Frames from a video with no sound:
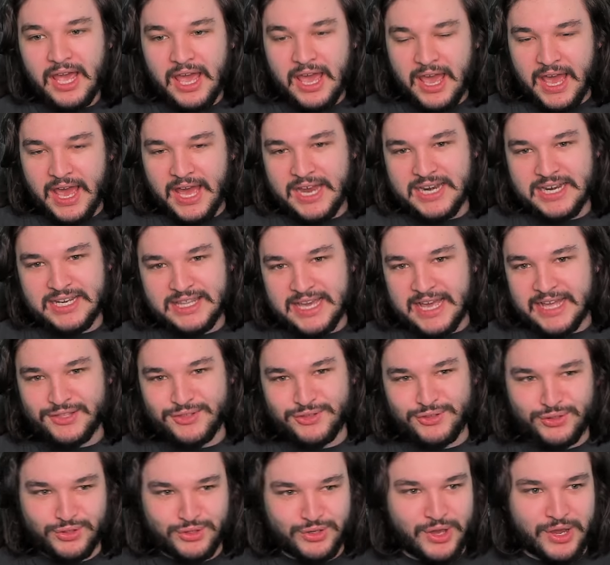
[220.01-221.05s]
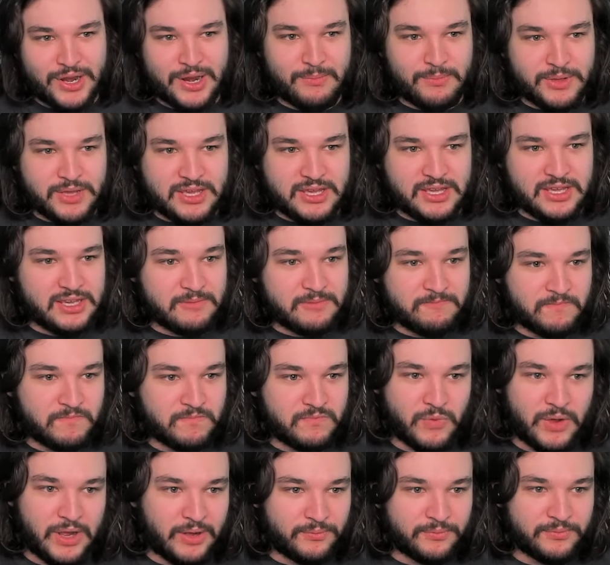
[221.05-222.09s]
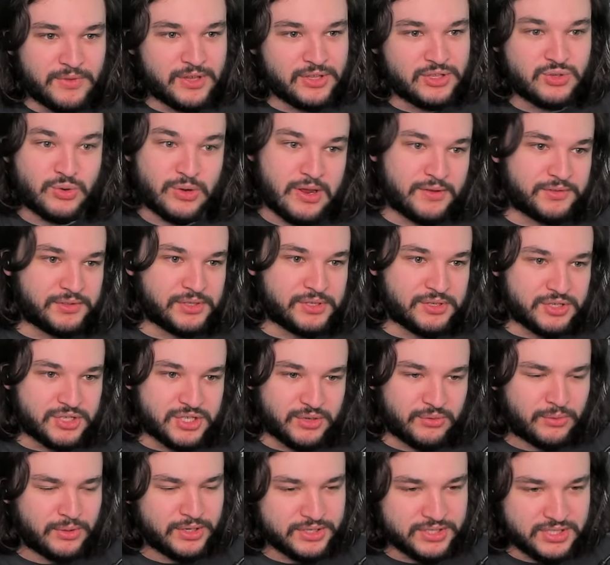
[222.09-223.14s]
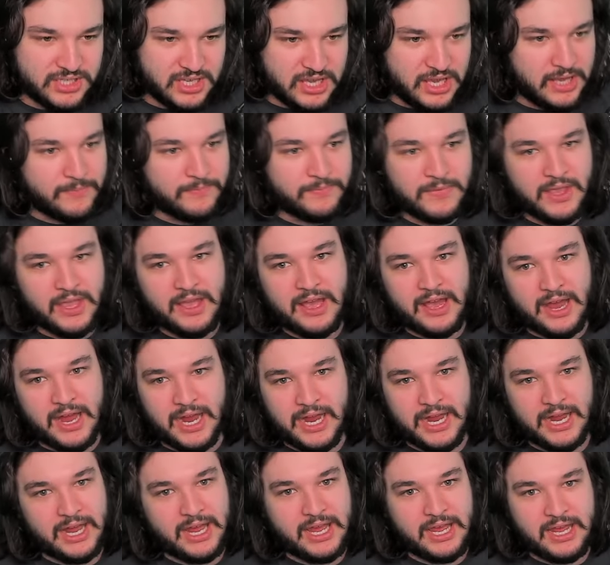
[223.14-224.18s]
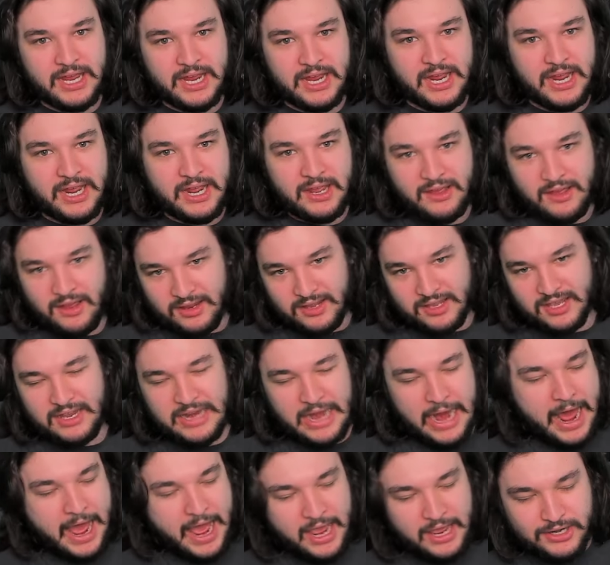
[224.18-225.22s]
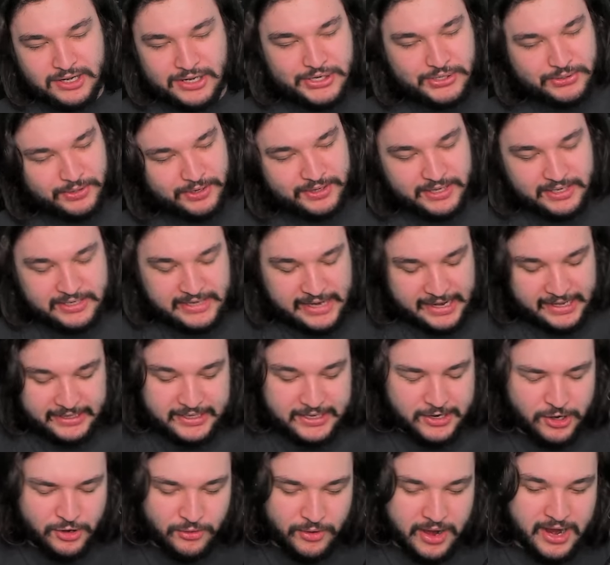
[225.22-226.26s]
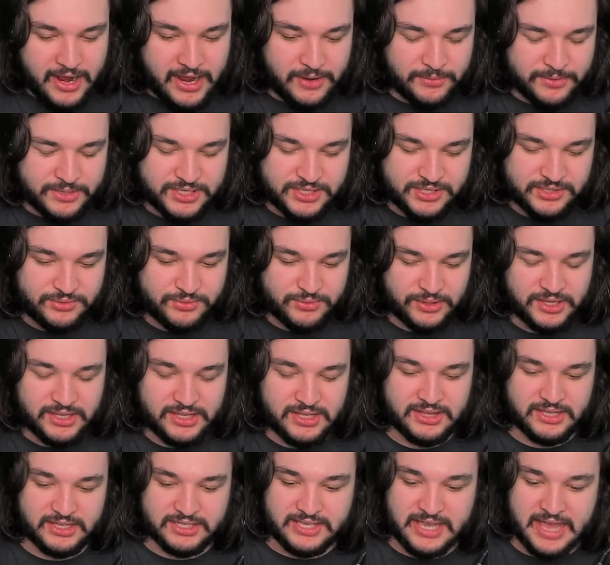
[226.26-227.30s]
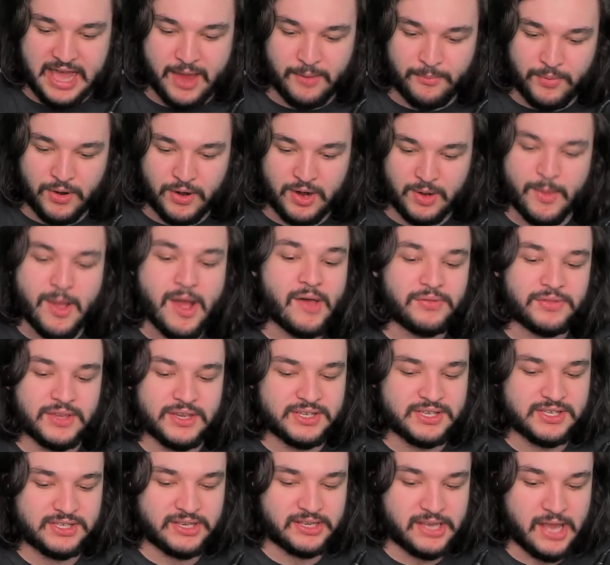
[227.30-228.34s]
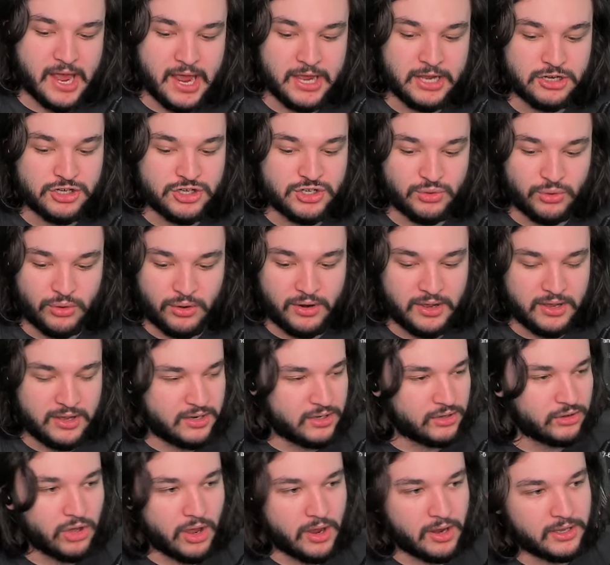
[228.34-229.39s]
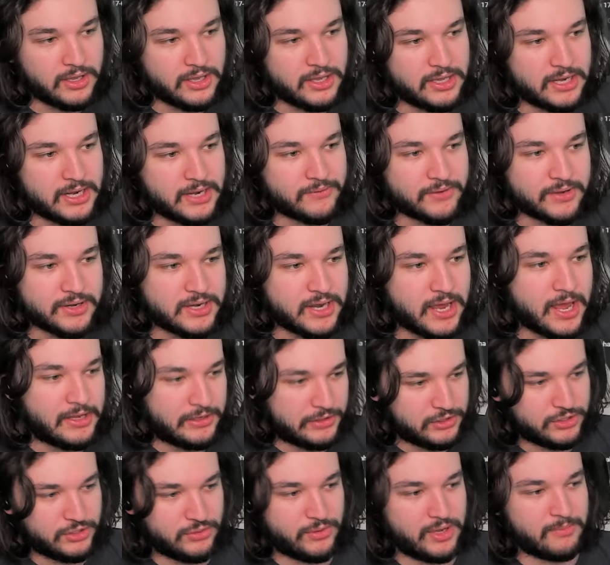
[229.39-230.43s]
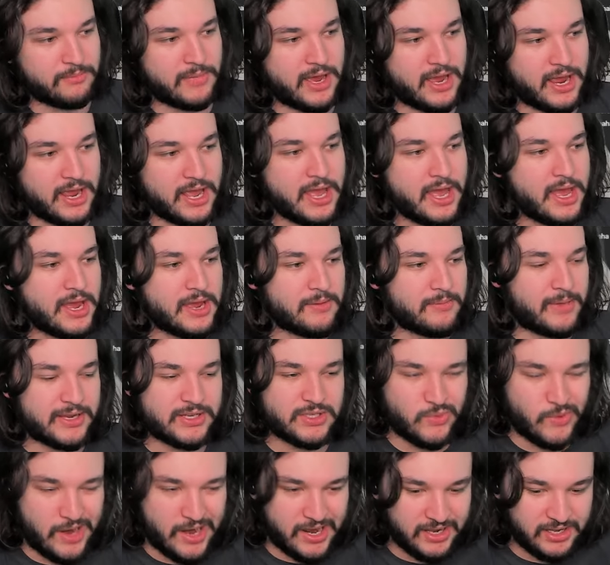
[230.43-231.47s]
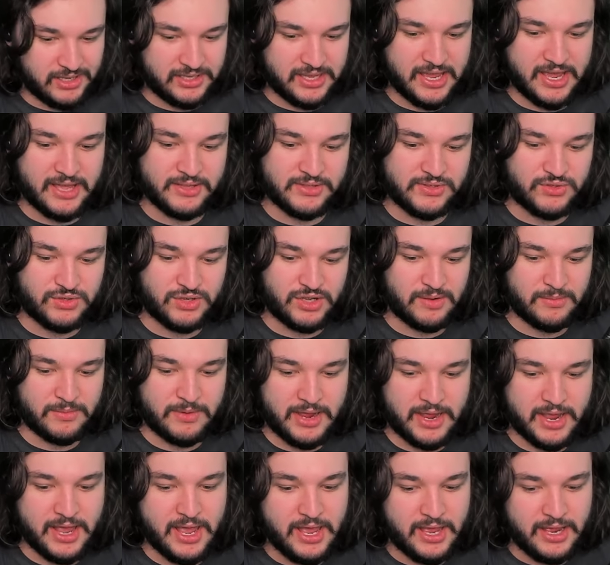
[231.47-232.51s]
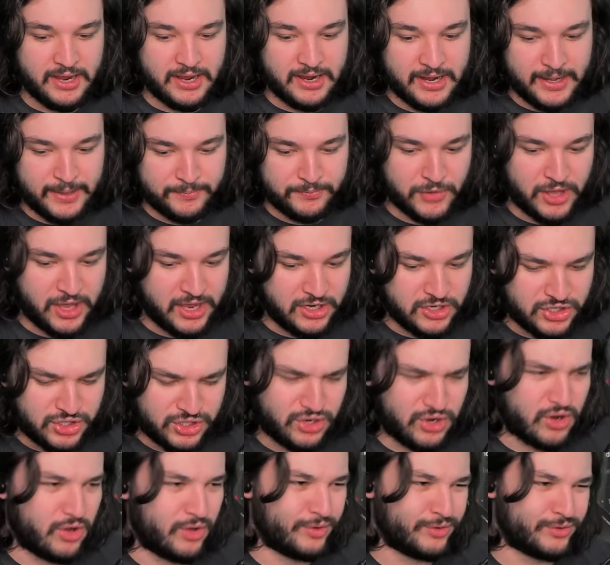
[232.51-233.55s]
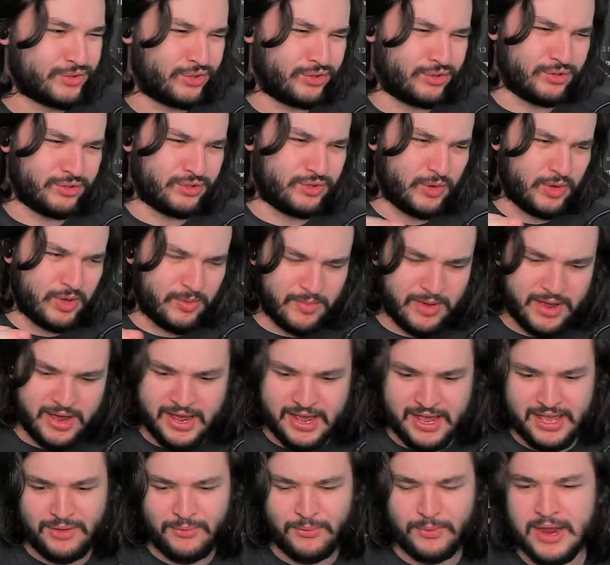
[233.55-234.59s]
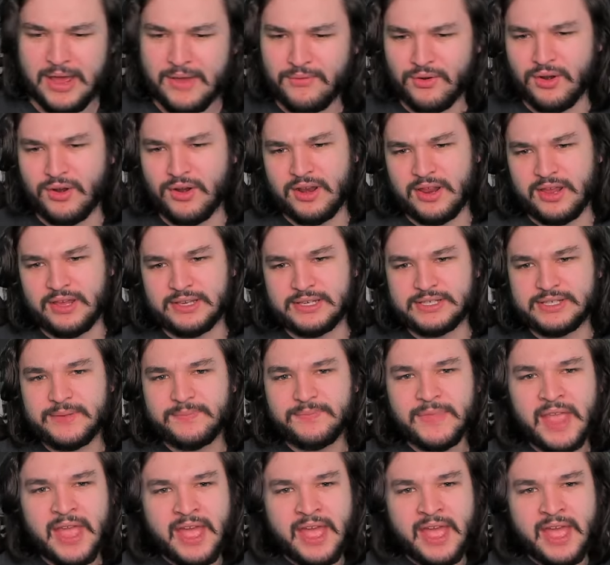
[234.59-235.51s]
and that's gonna be well it's a revolution we'll see i again i enjoy the daily grind which is really the sad part about this is like i enjoy logging in every day and doing my my Twilight Lands, doing my um, Ancient Altar, doing my whatever it is.